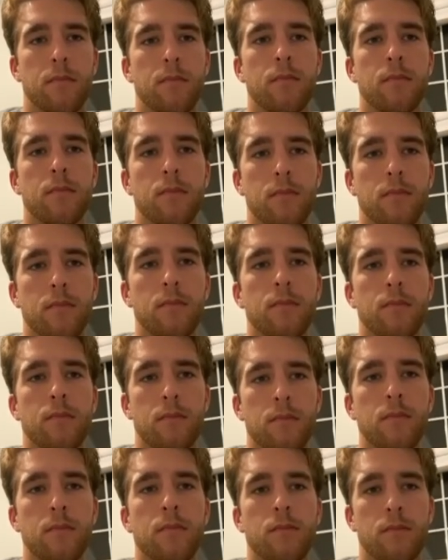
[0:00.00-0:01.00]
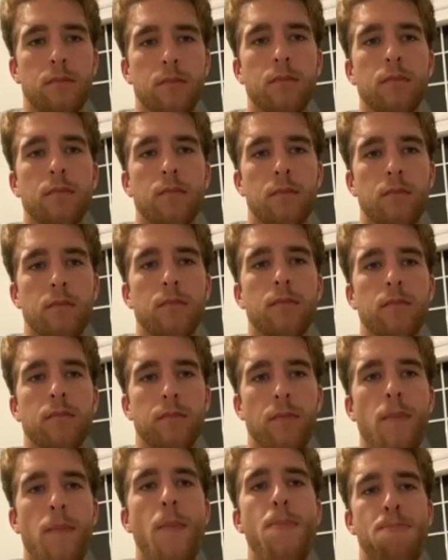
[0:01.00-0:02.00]

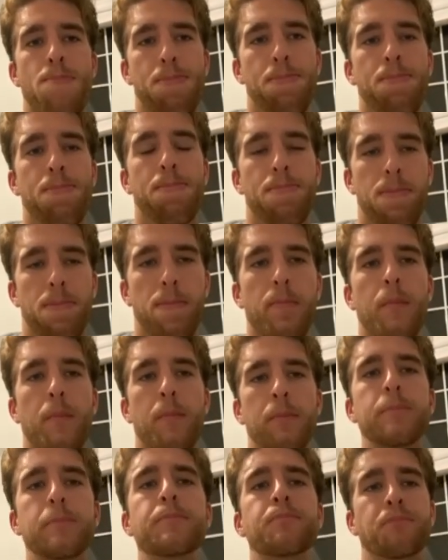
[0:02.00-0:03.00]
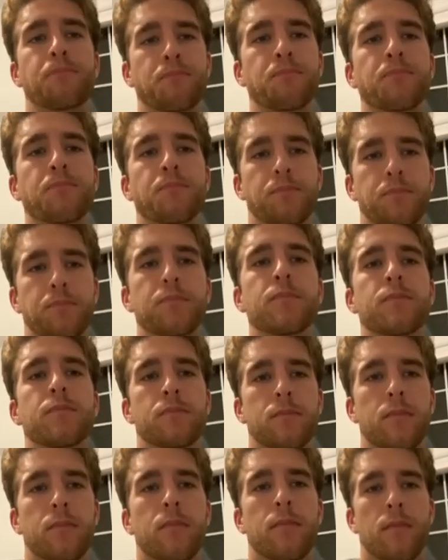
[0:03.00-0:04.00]

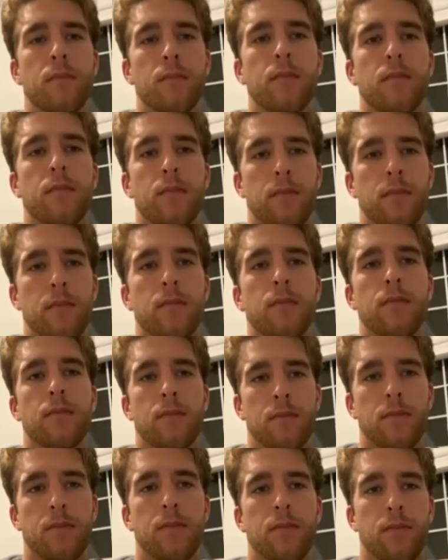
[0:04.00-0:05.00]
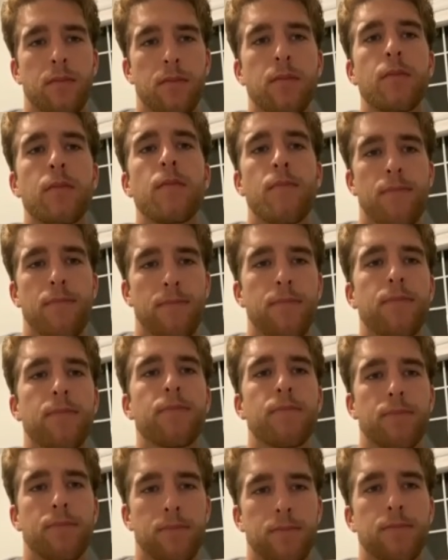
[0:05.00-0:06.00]

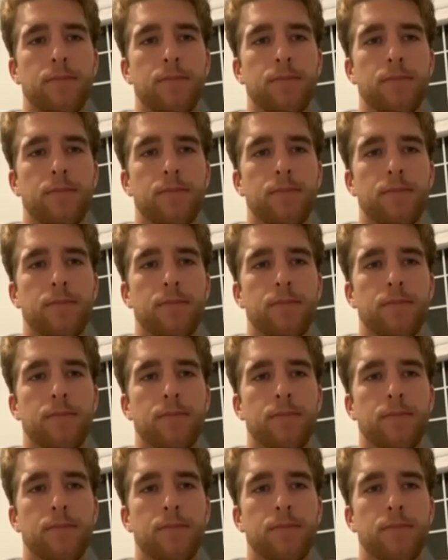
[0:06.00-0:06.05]
No words are spoken by the person on screen.